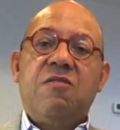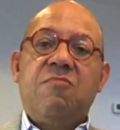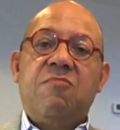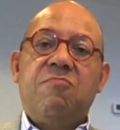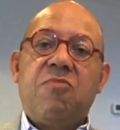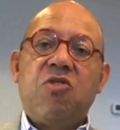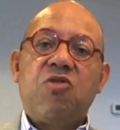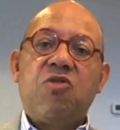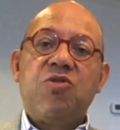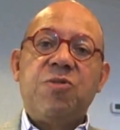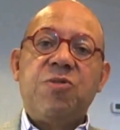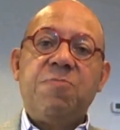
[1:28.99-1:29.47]

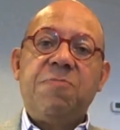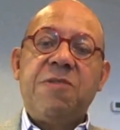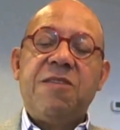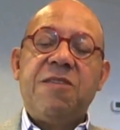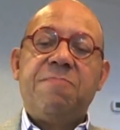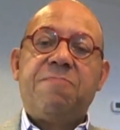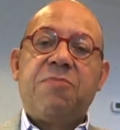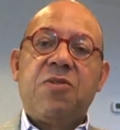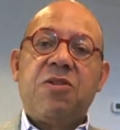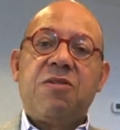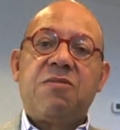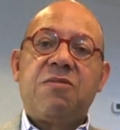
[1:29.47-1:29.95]
Most
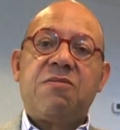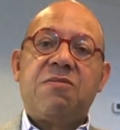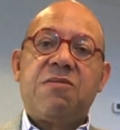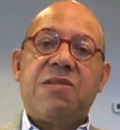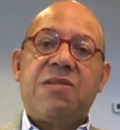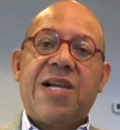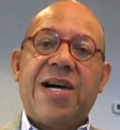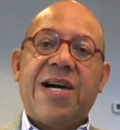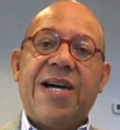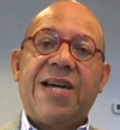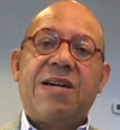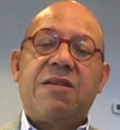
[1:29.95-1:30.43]
people
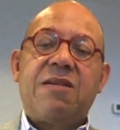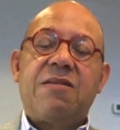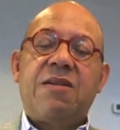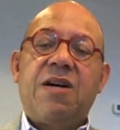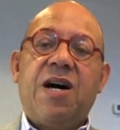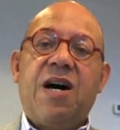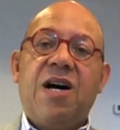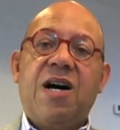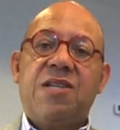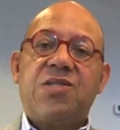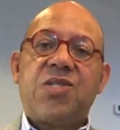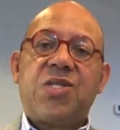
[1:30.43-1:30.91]
like
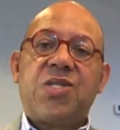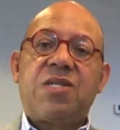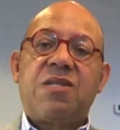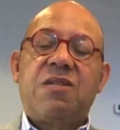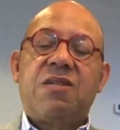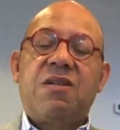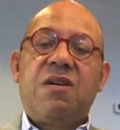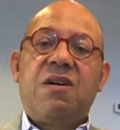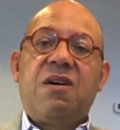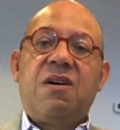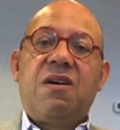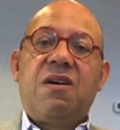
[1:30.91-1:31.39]
us
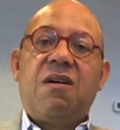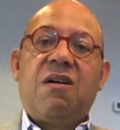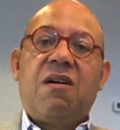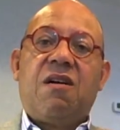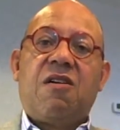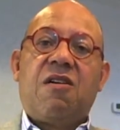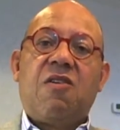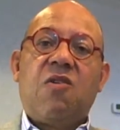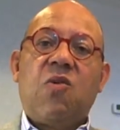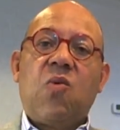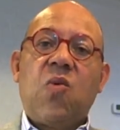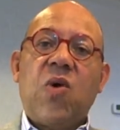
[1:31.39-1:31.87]

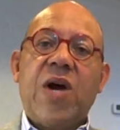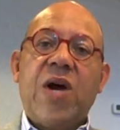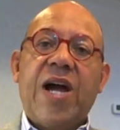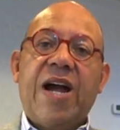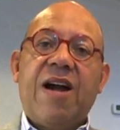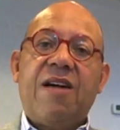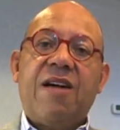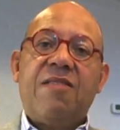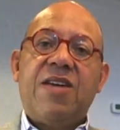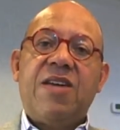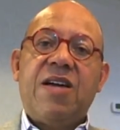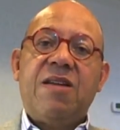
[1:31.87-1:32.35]
are
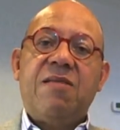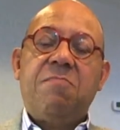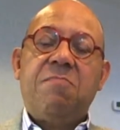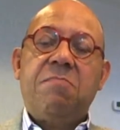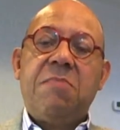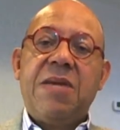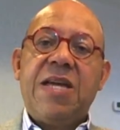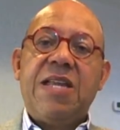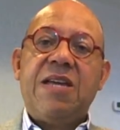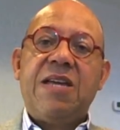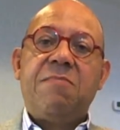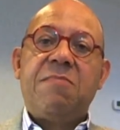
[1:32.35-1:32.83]
aware that
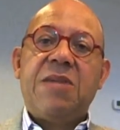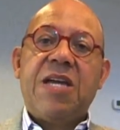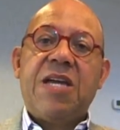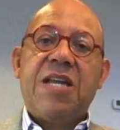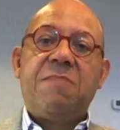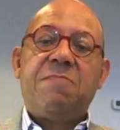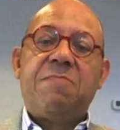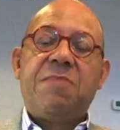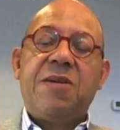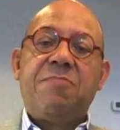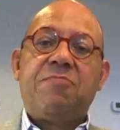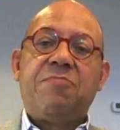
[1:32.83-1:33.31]
many,
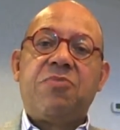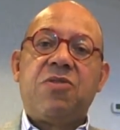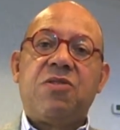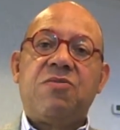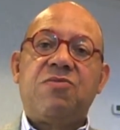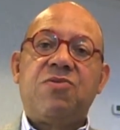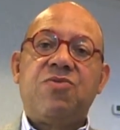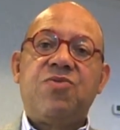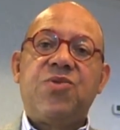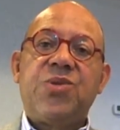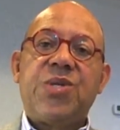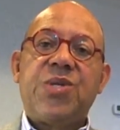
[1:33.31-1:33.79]
many people are
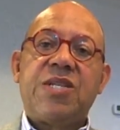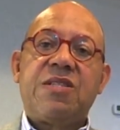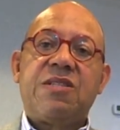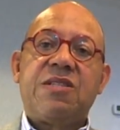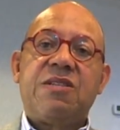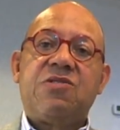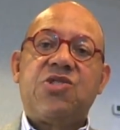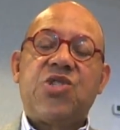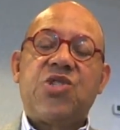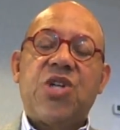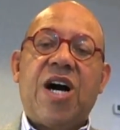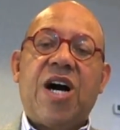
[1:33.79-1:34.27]
losing
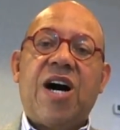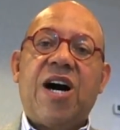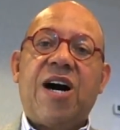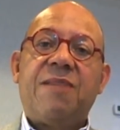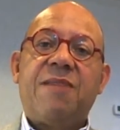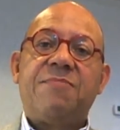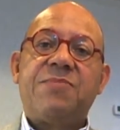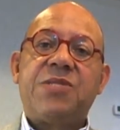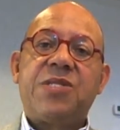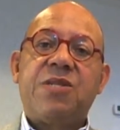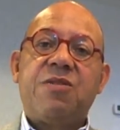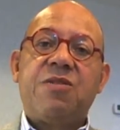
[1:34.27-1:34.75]
their
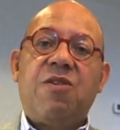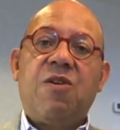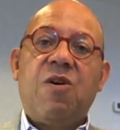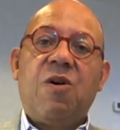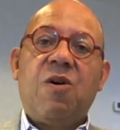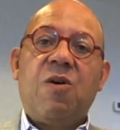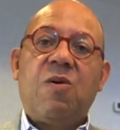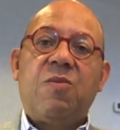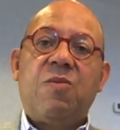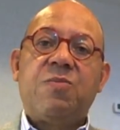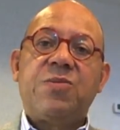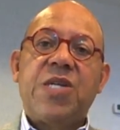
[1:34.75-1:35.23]
jobs and
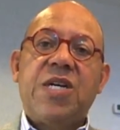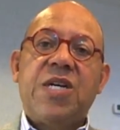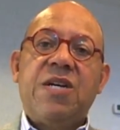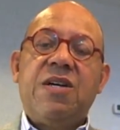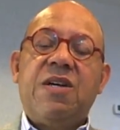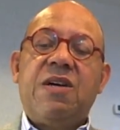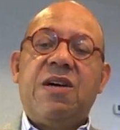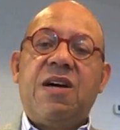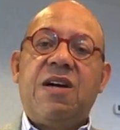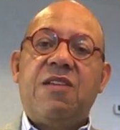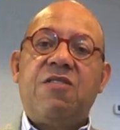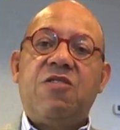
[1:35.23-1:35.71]
homes,
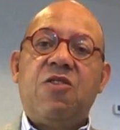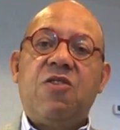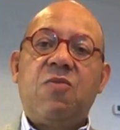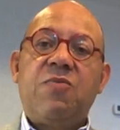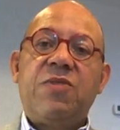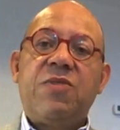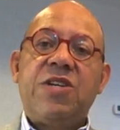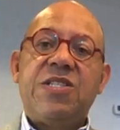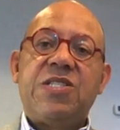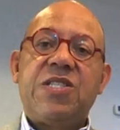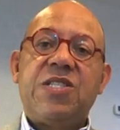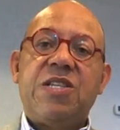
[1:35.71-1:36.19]
and
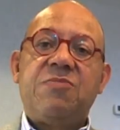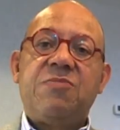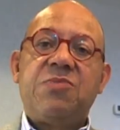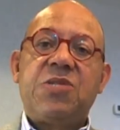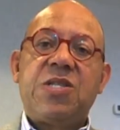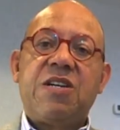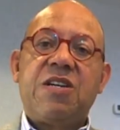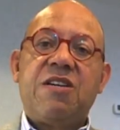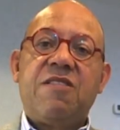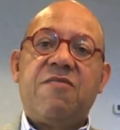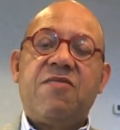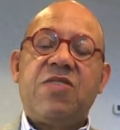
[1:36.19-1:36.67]
nobody seems
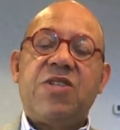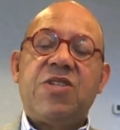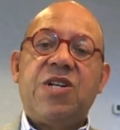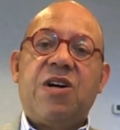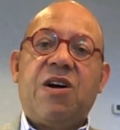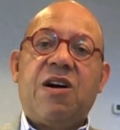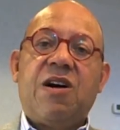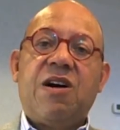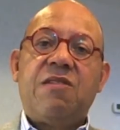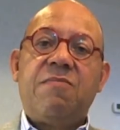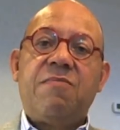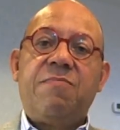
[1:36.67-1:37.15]
to give a
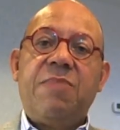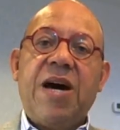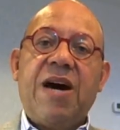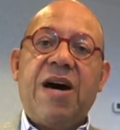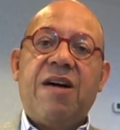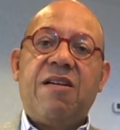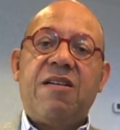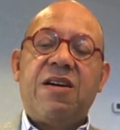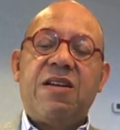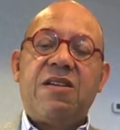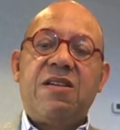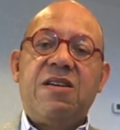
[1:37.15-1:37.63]
darn
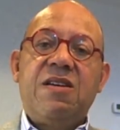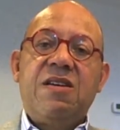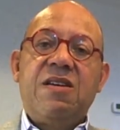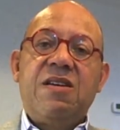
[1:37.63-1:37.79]
about it.